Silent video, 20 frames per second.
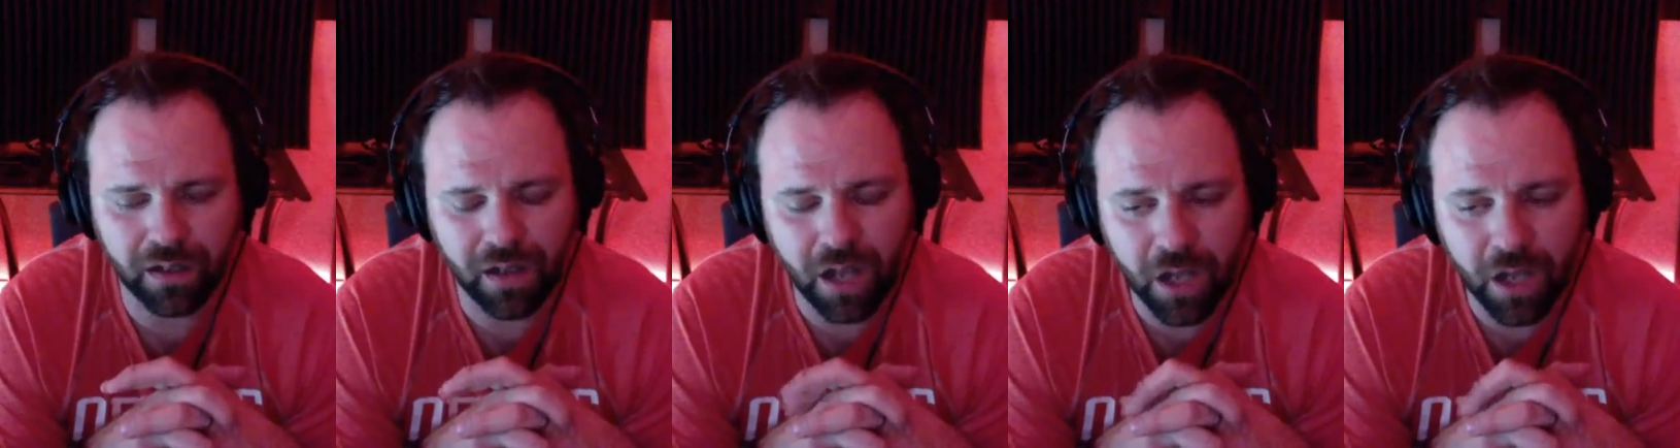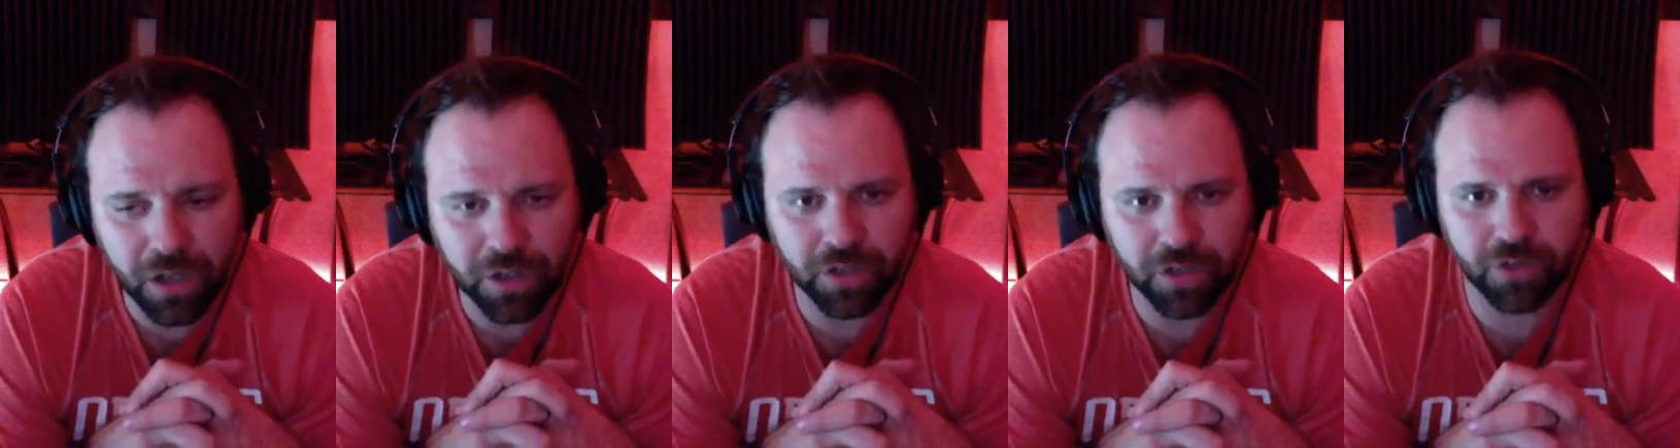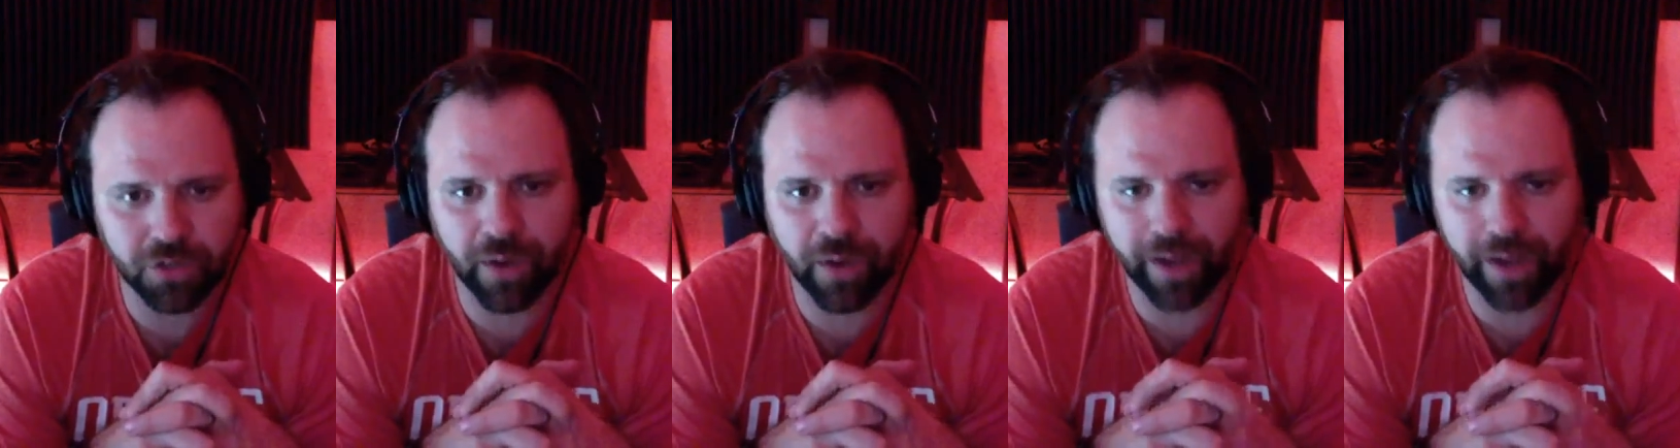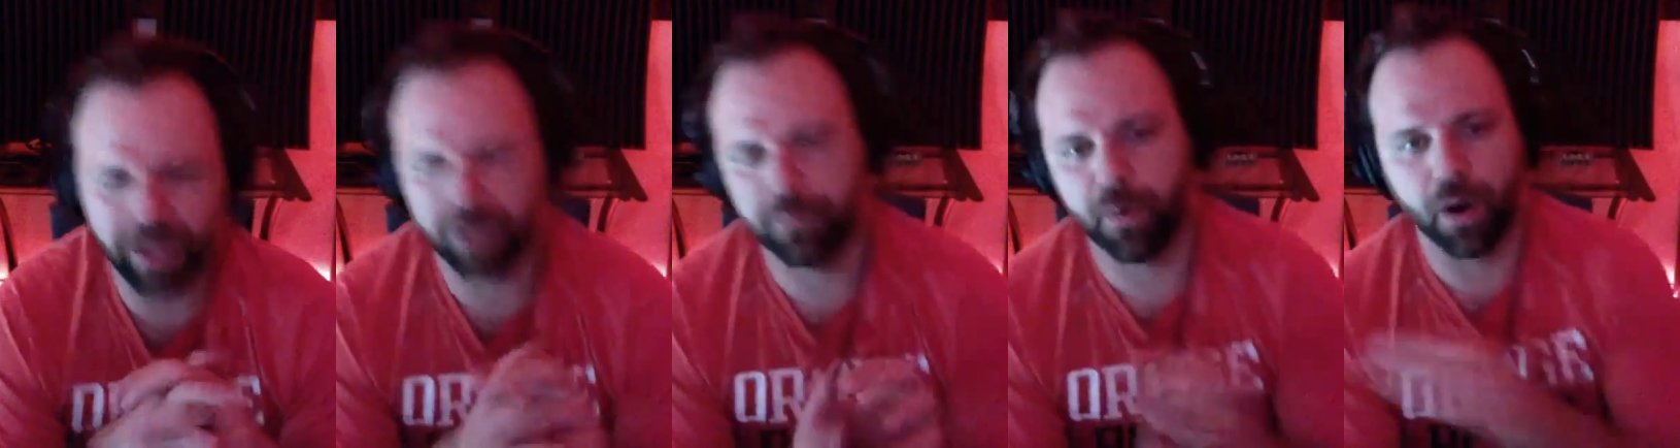
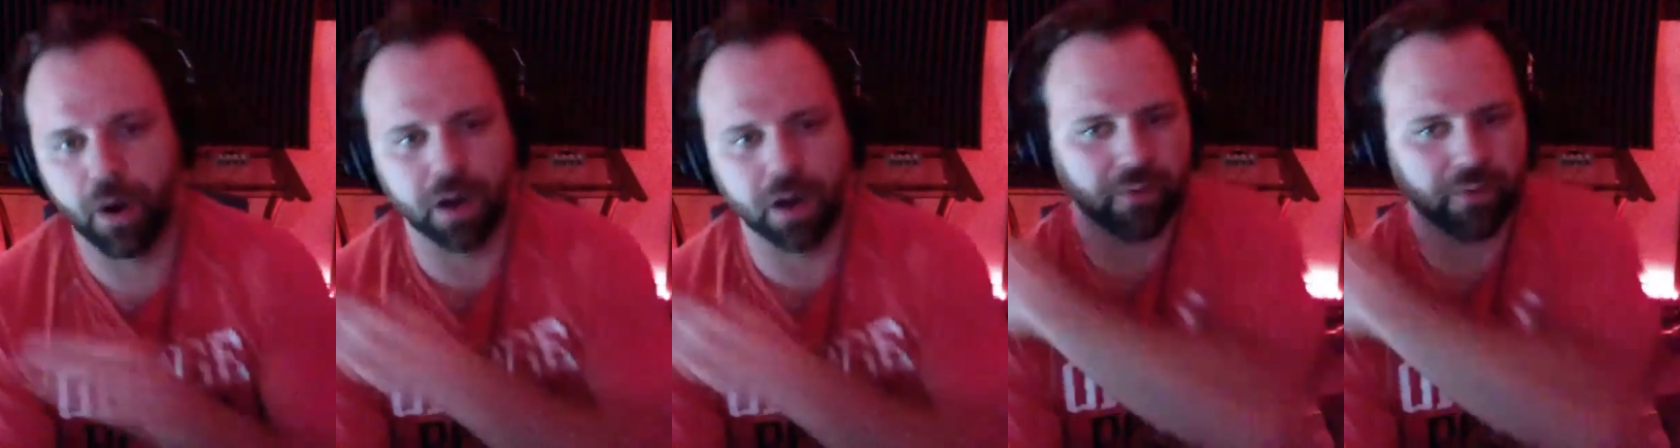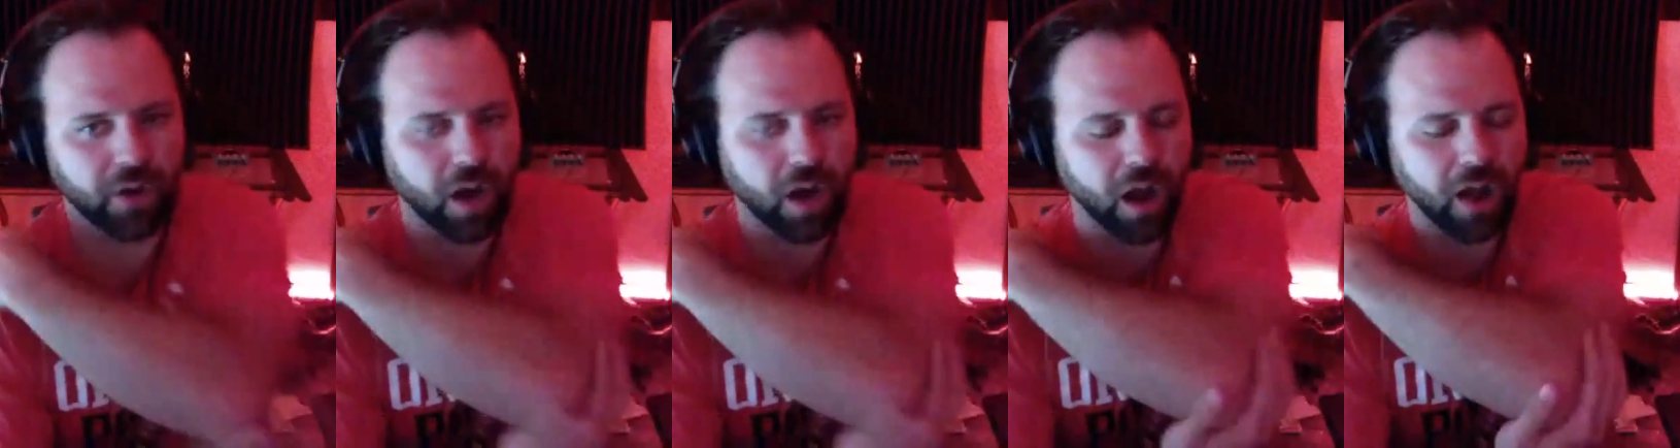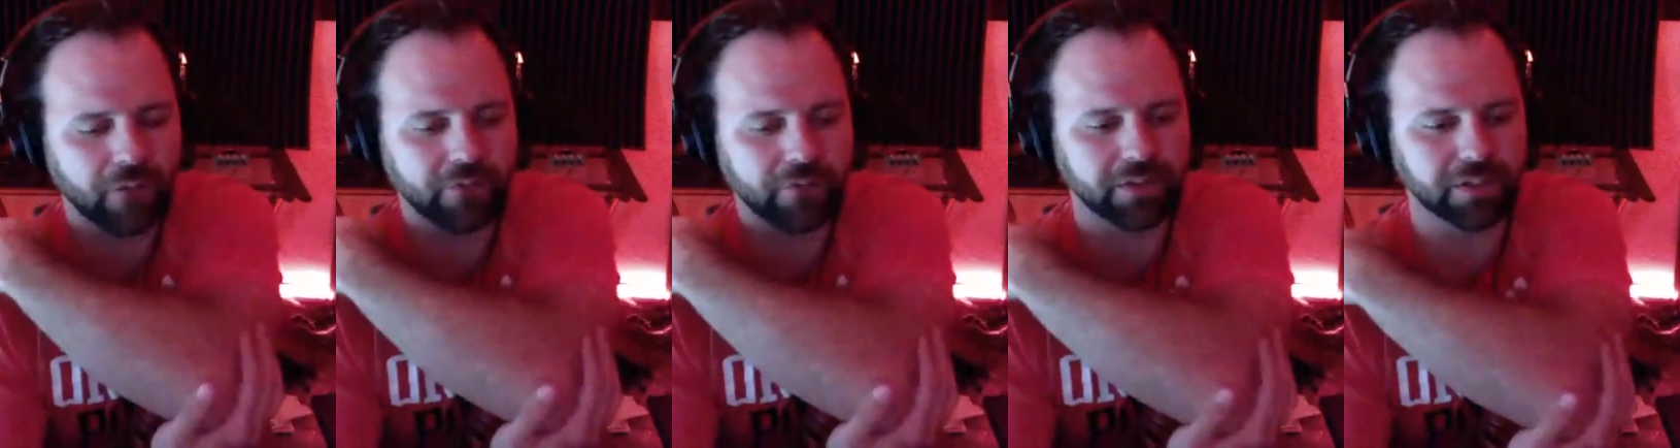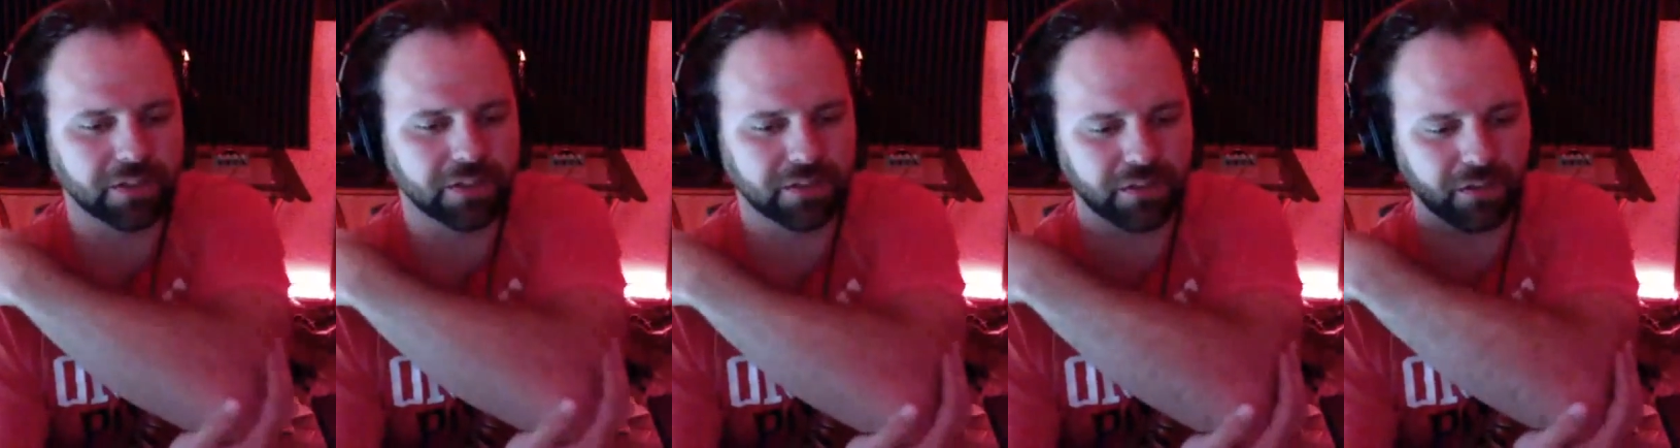underrated part of our
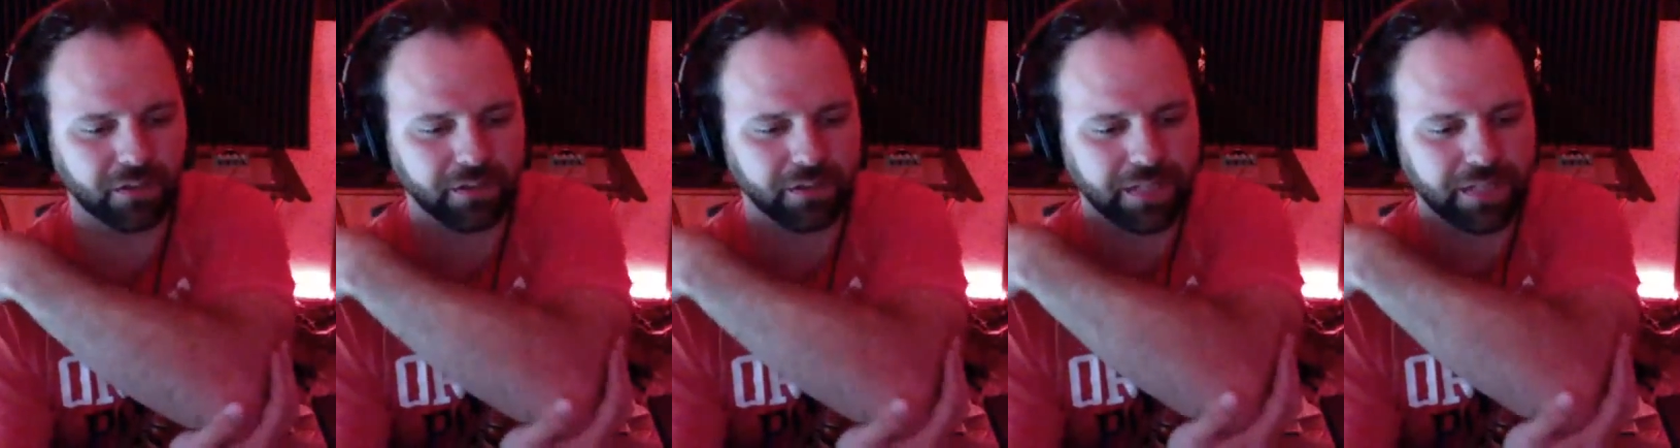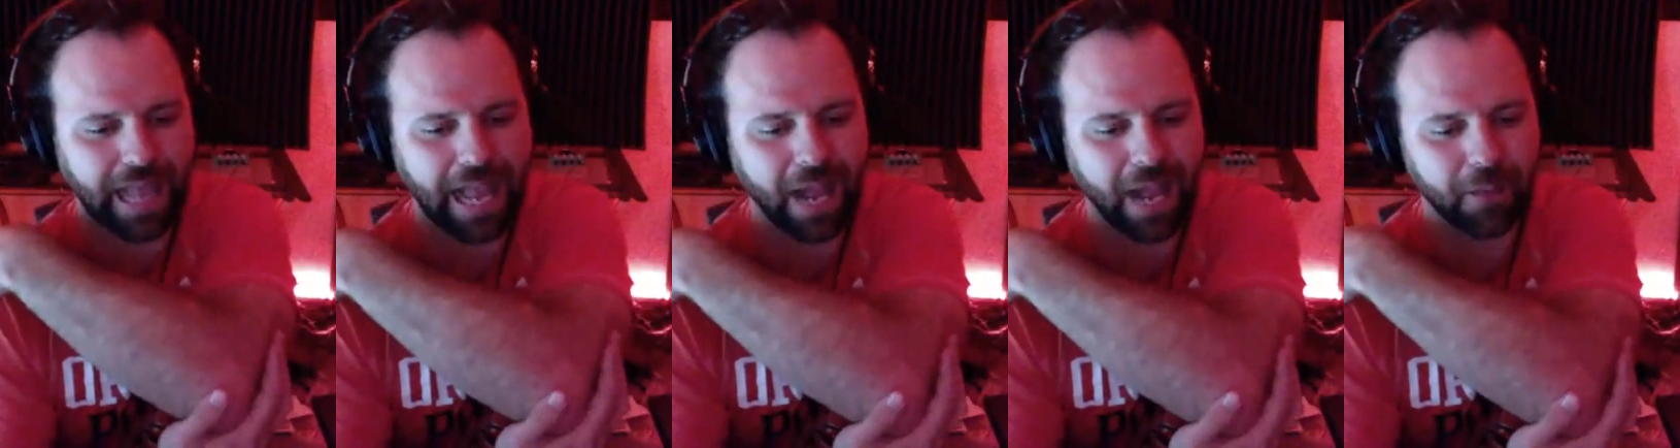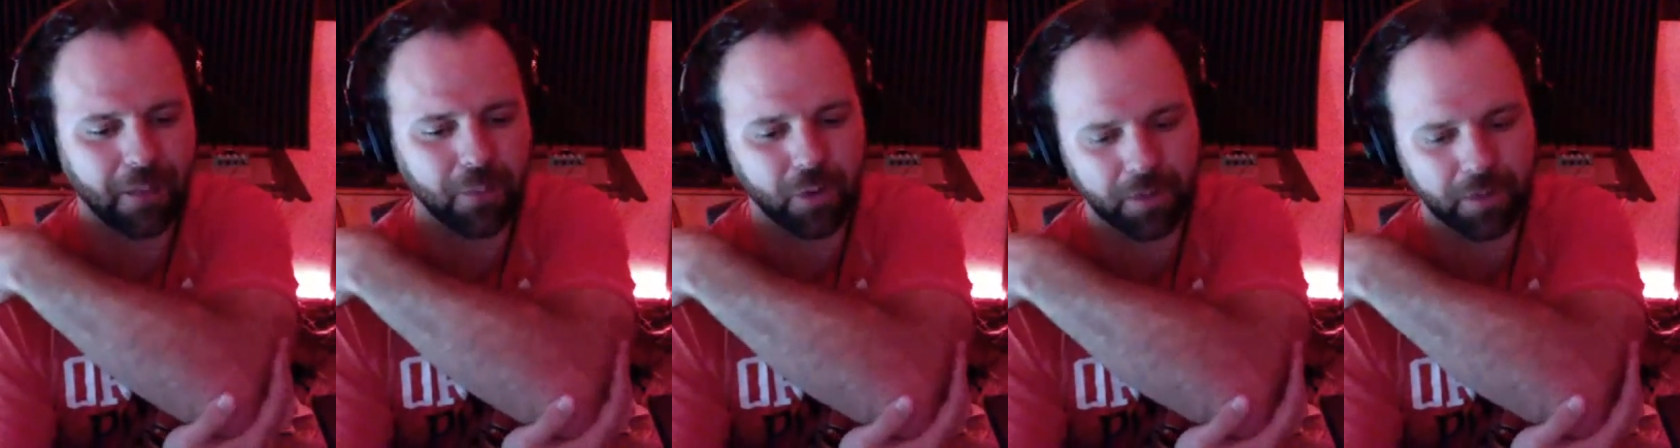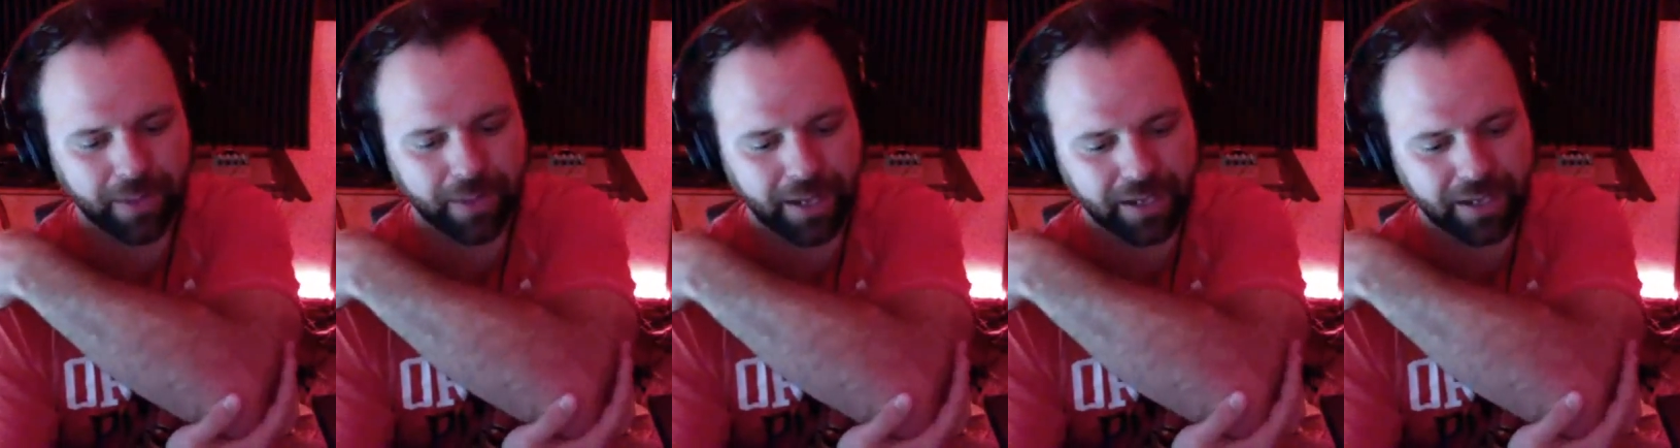offense is those
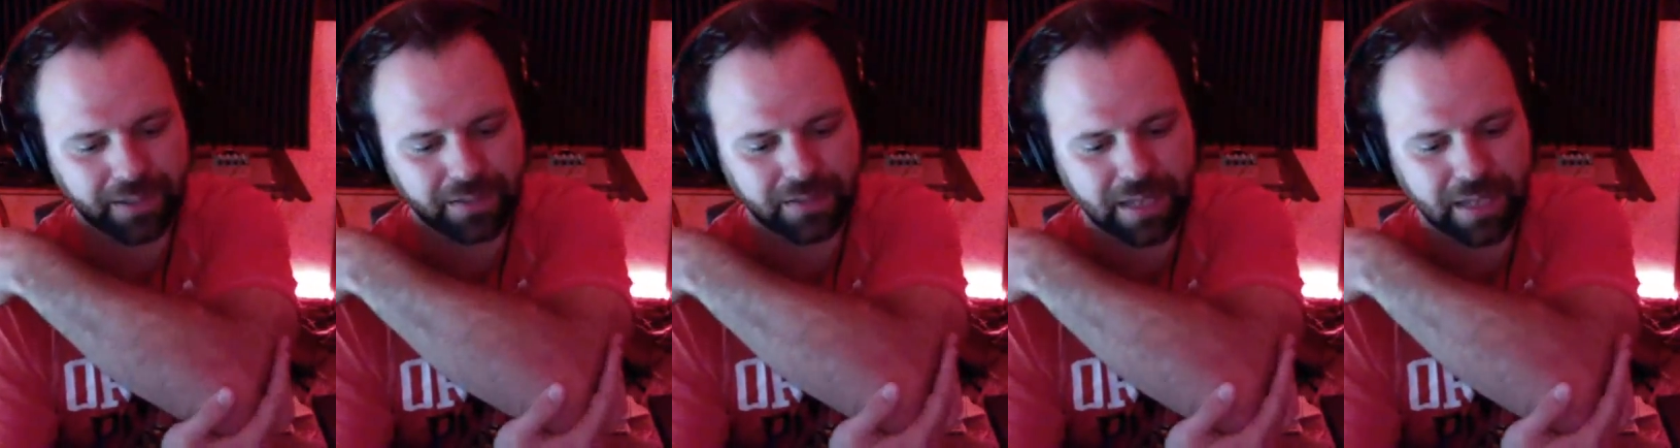Cowboy backs.